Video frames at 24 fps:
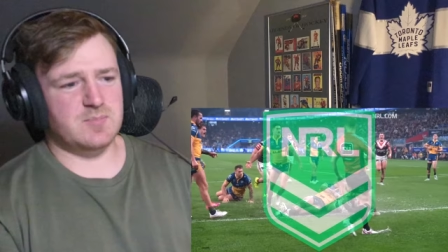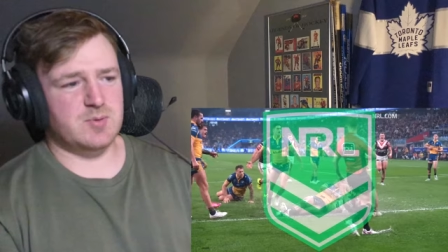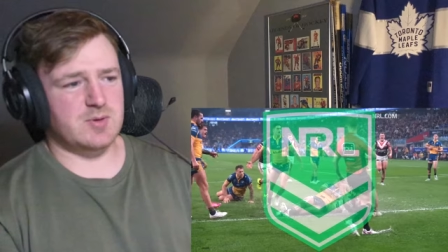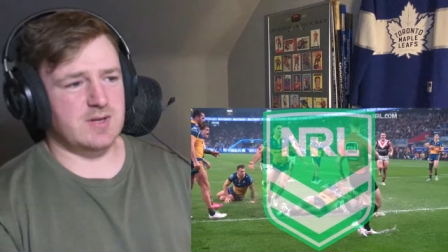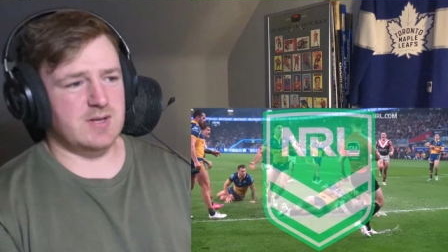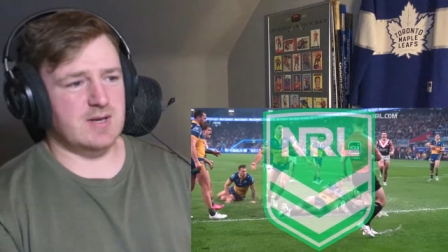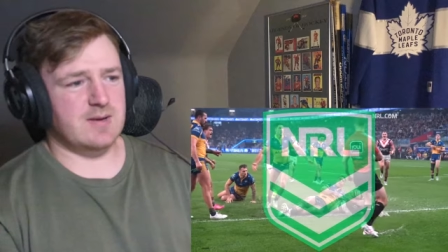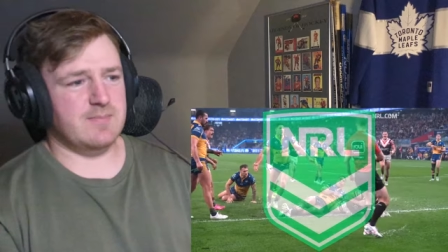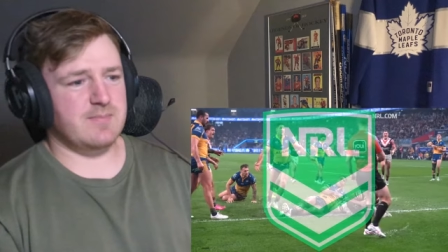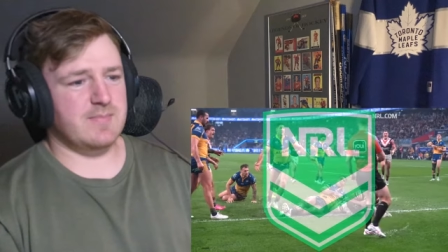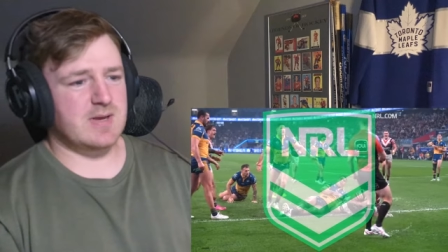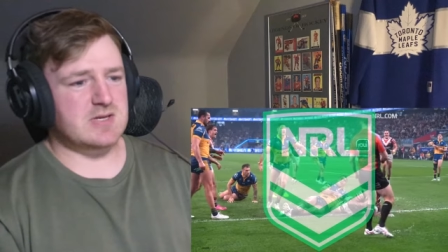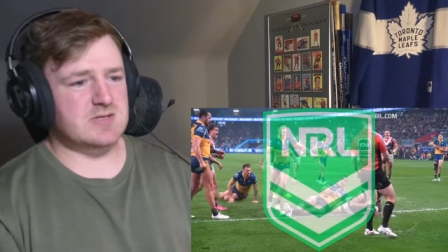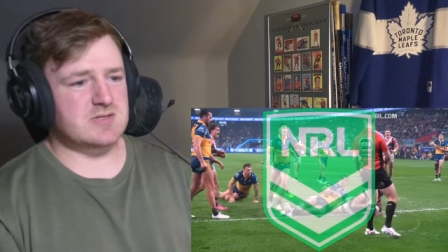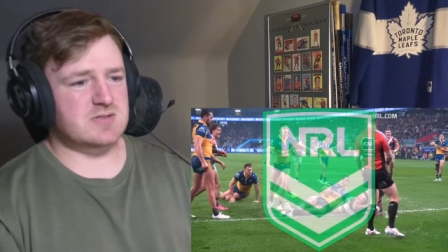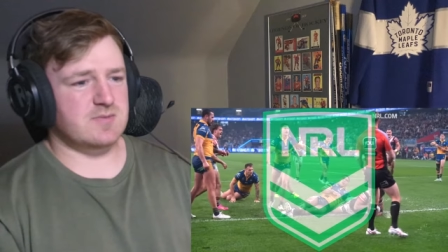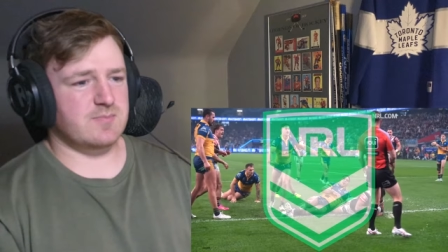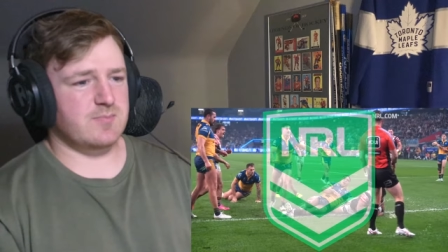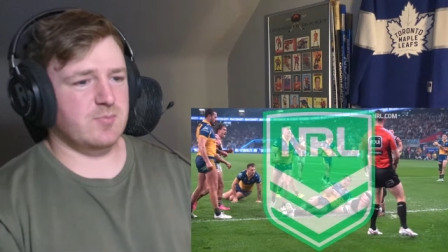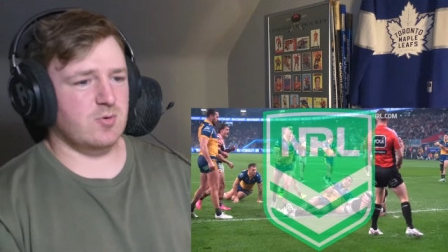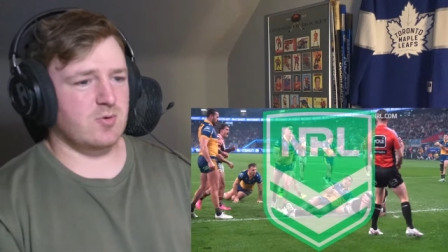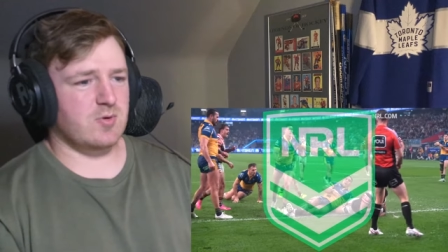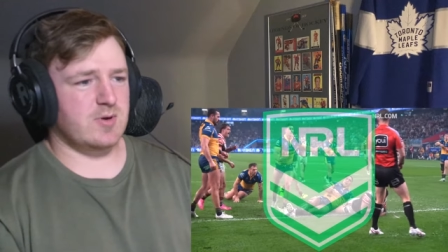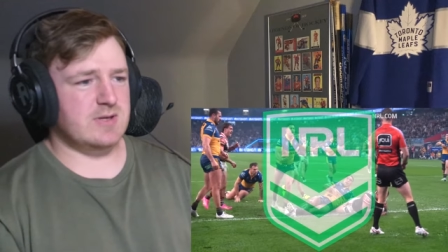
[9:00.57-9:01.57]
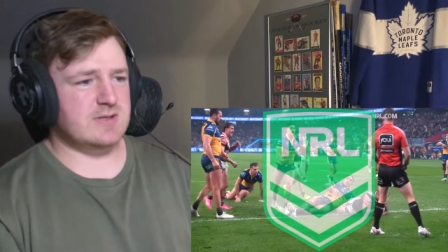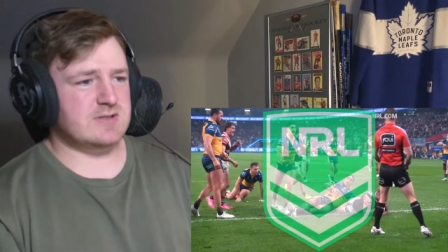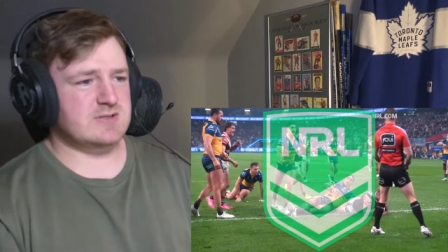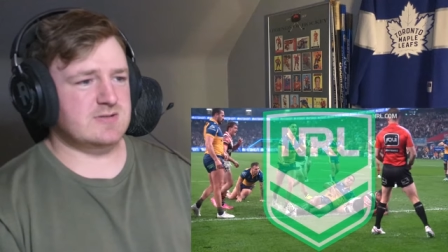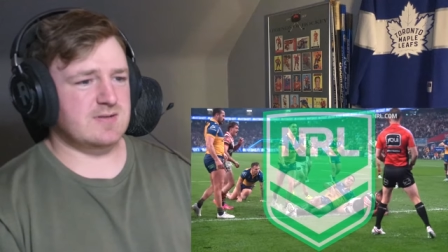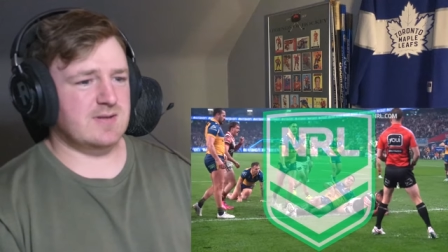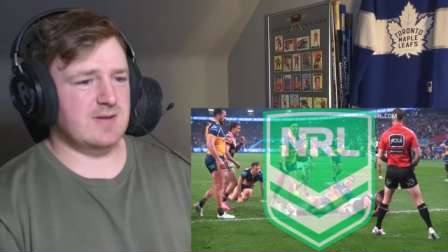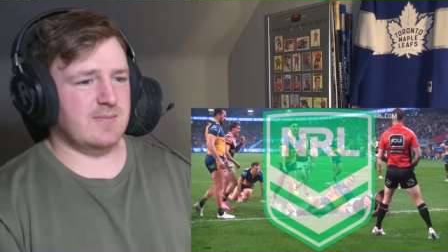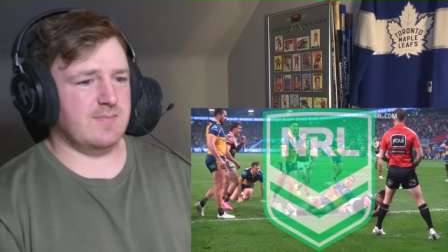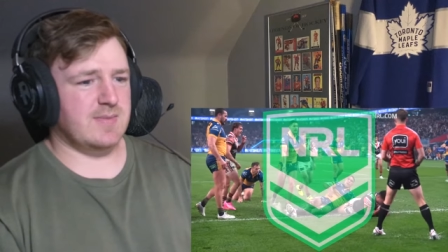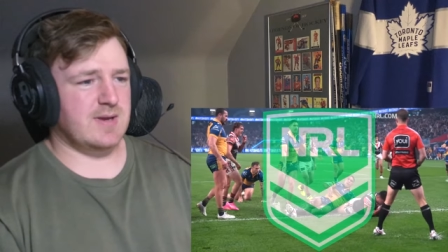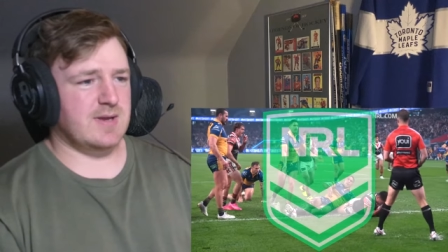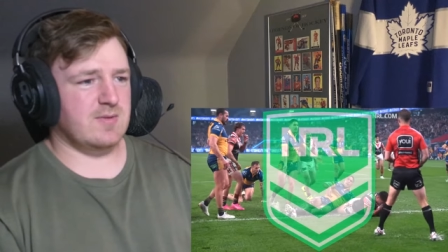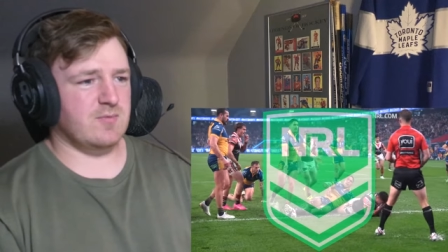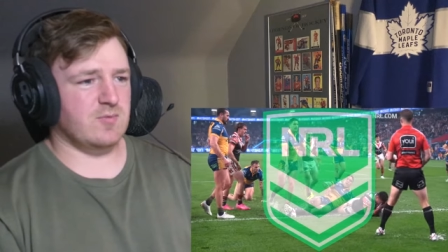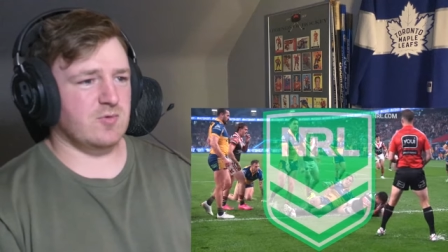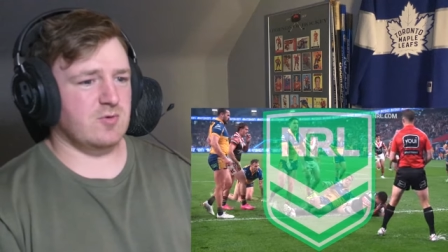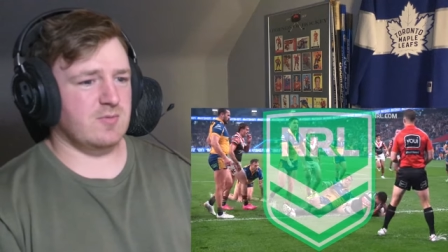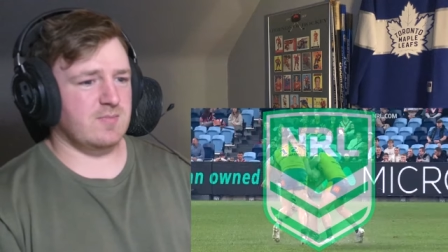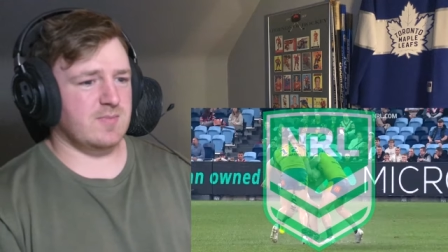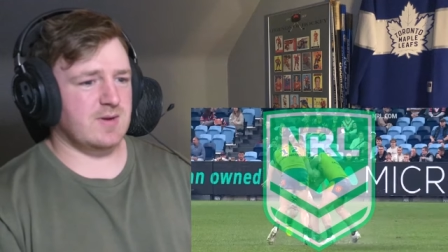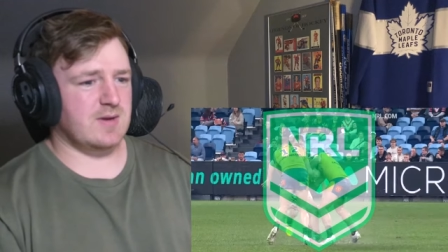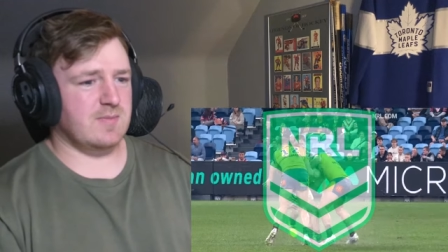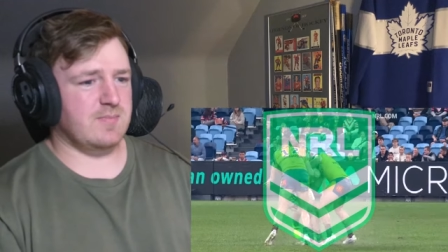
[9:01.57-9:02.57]
putting up major points, so that might
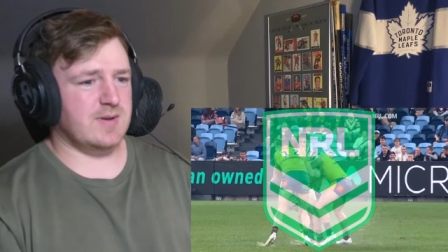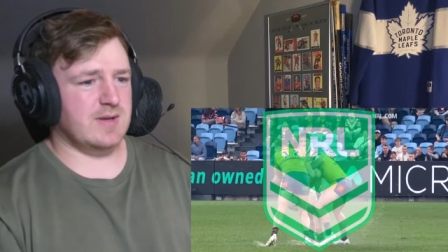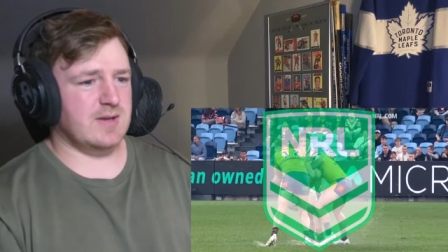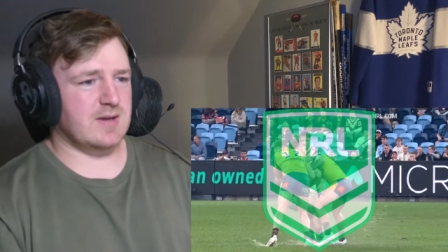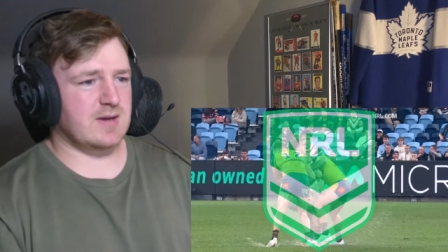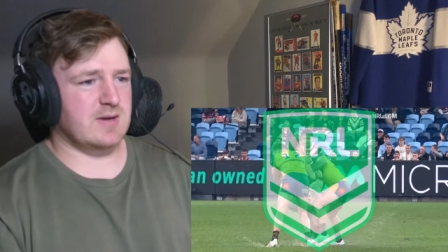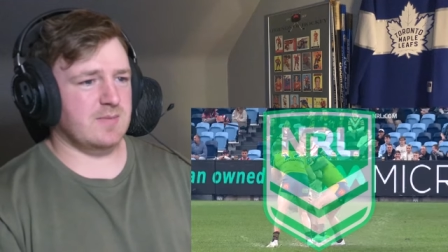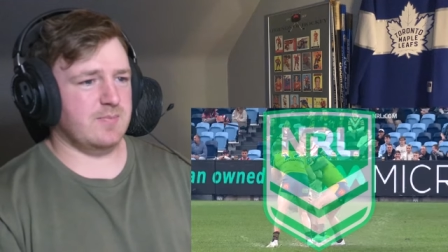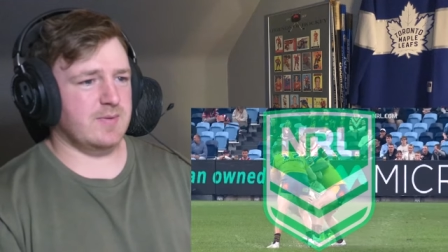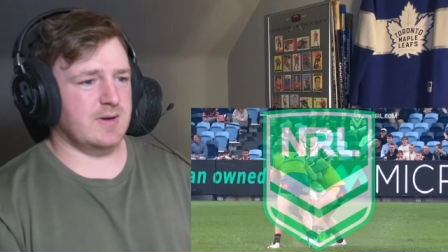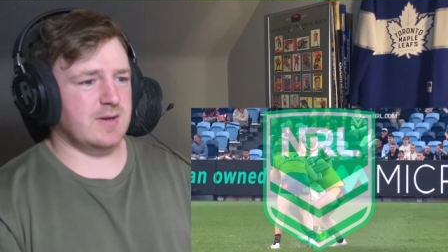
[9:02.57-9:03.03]
ruin my pick,